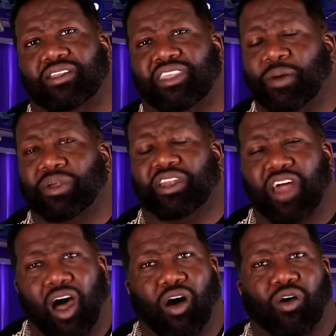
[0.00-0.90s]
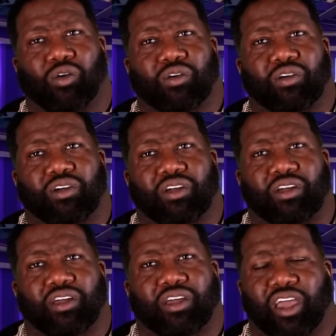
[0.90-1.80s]
Them and a the dog.
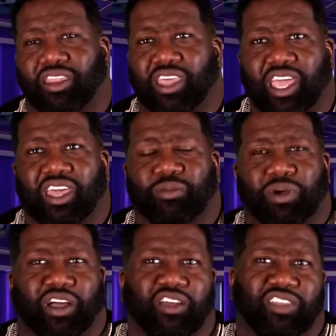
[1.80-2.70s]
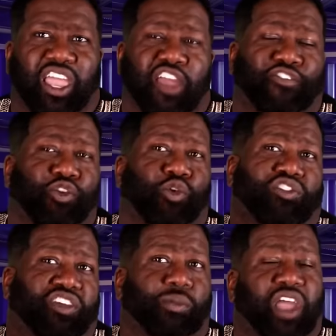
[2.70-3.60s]
And then because they
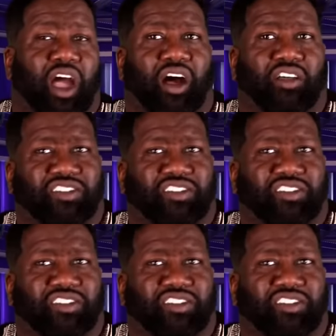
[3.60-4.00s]
influence some of y'all,